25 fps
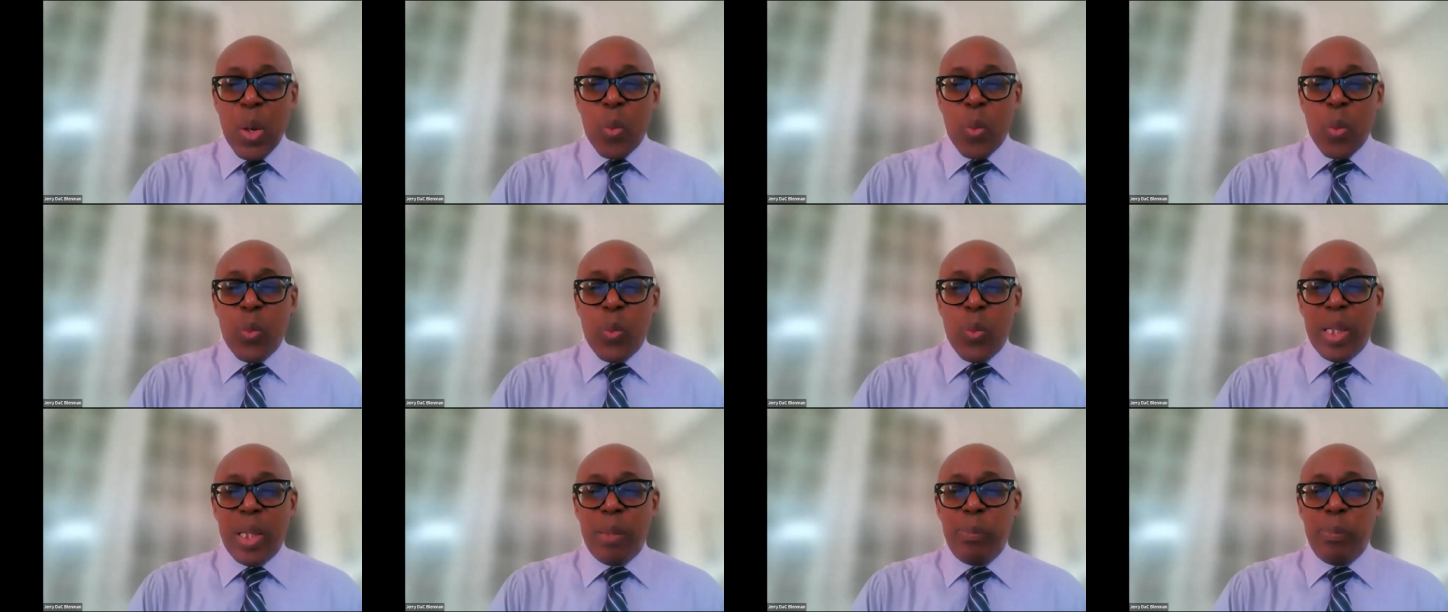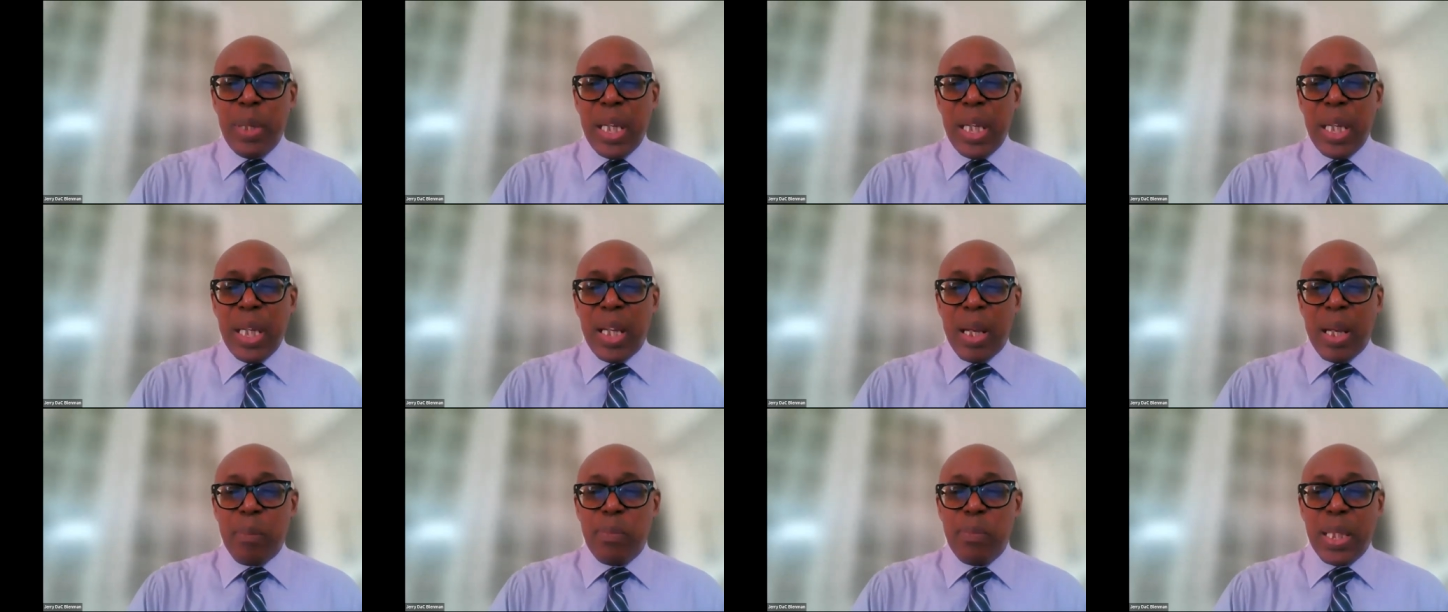will
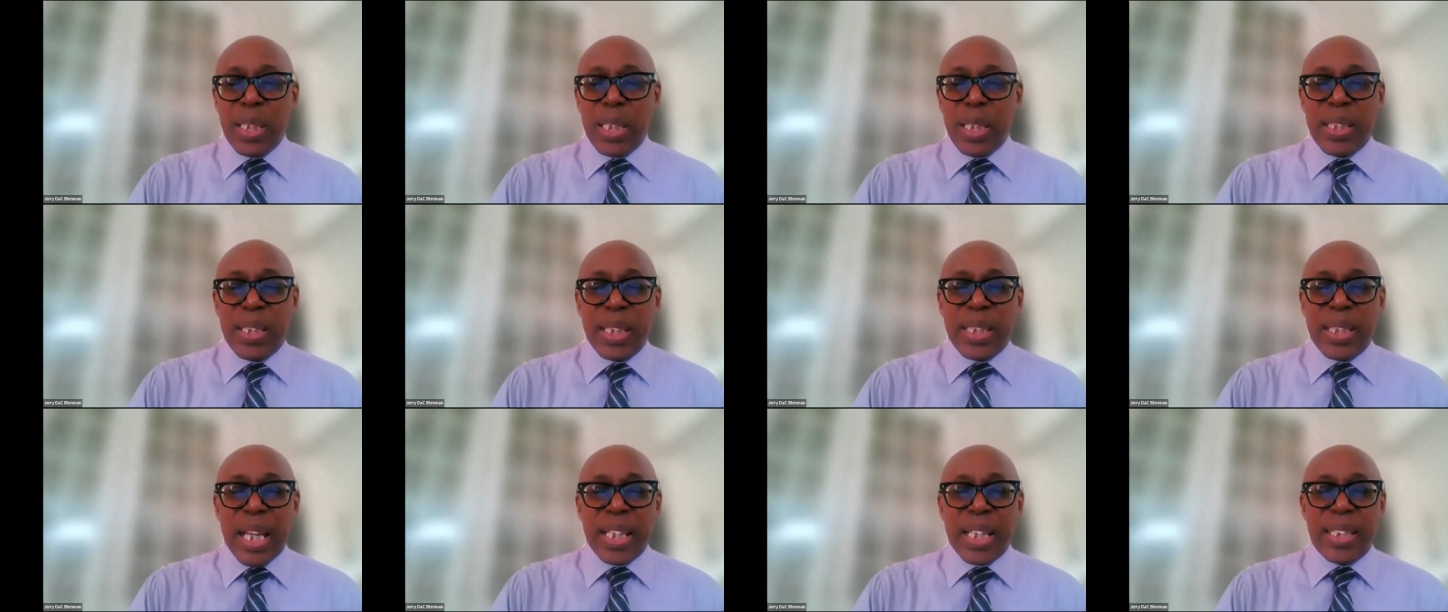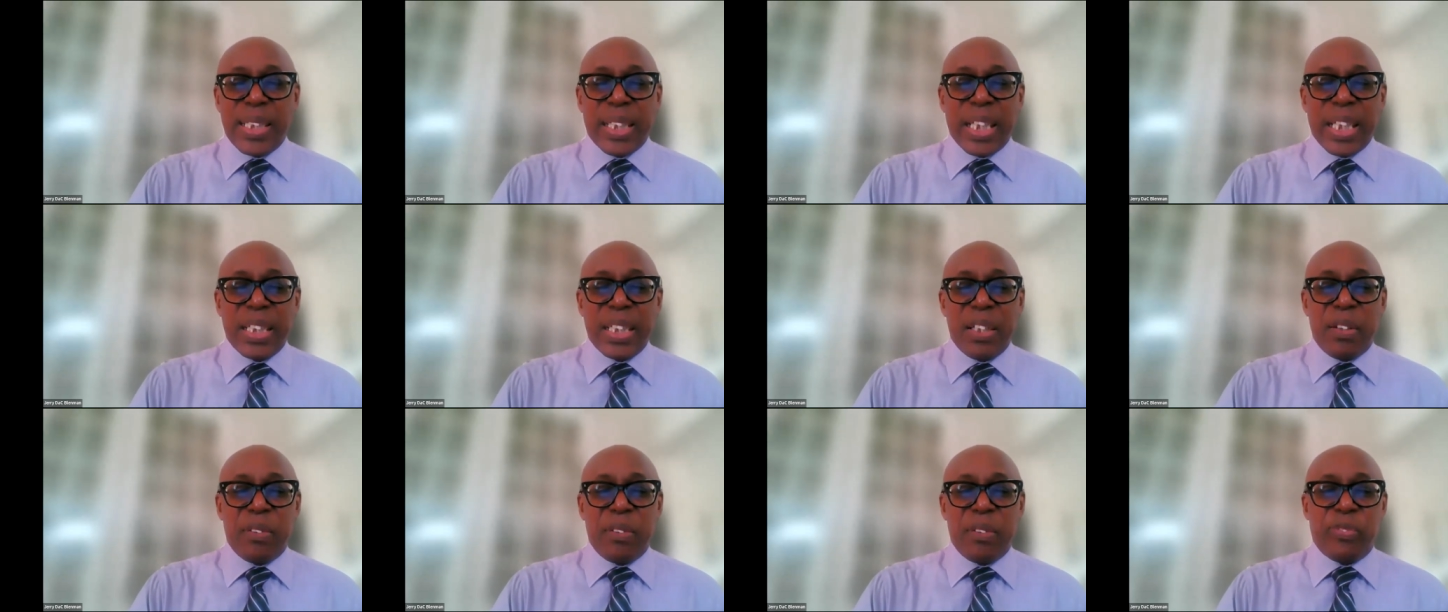be business
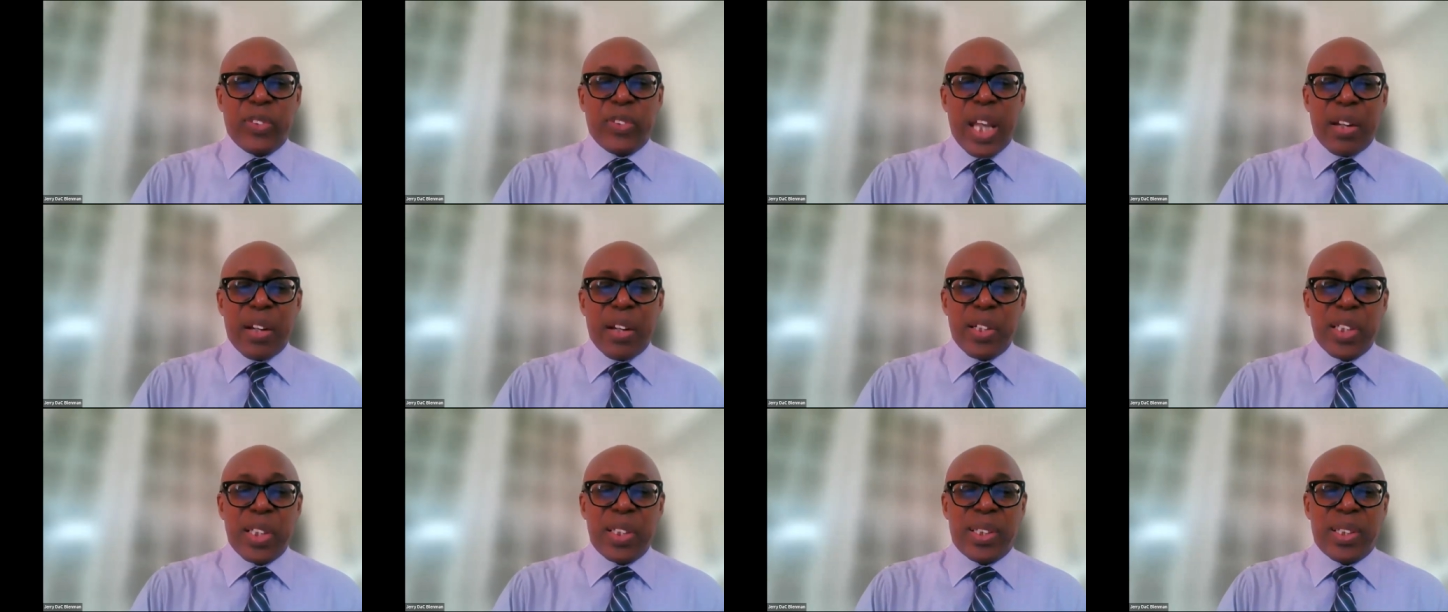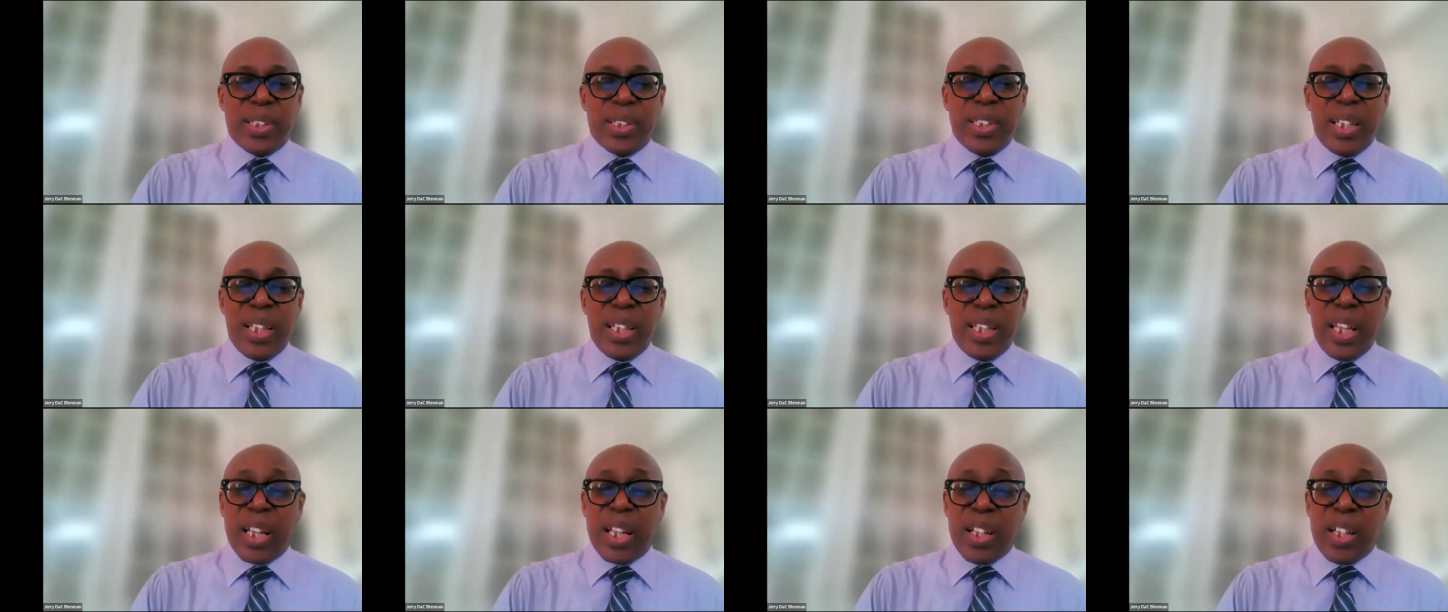executive Terence
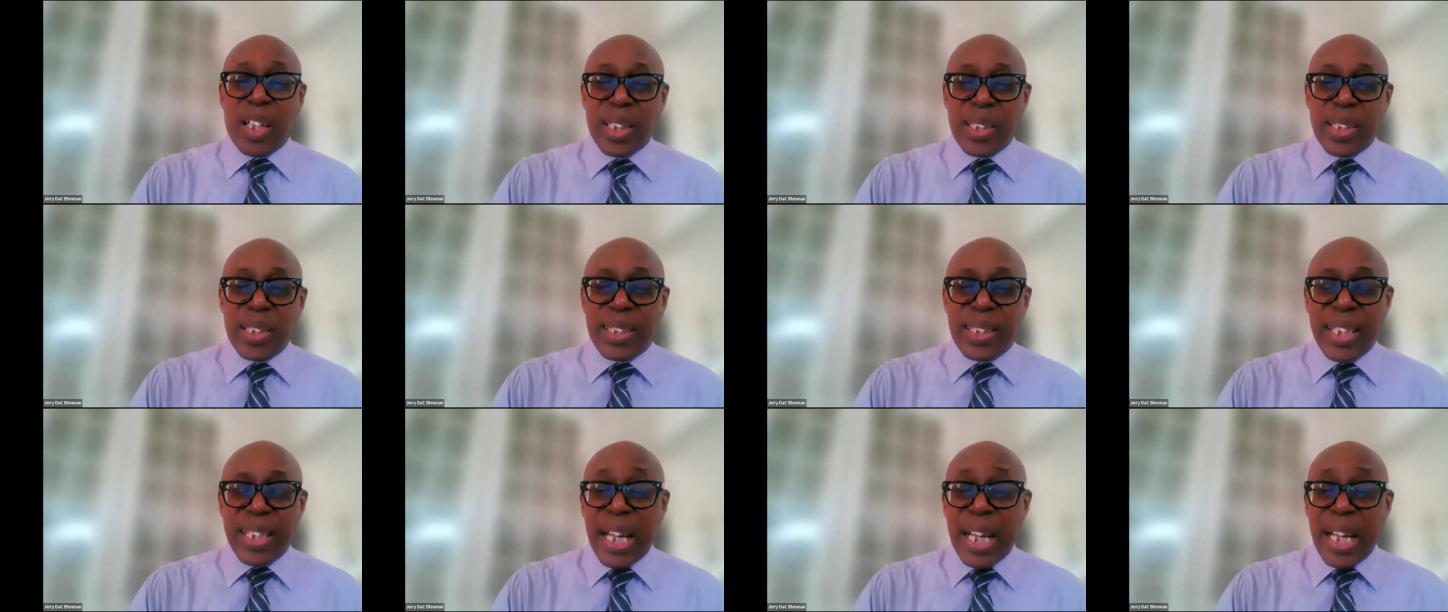DeCosta,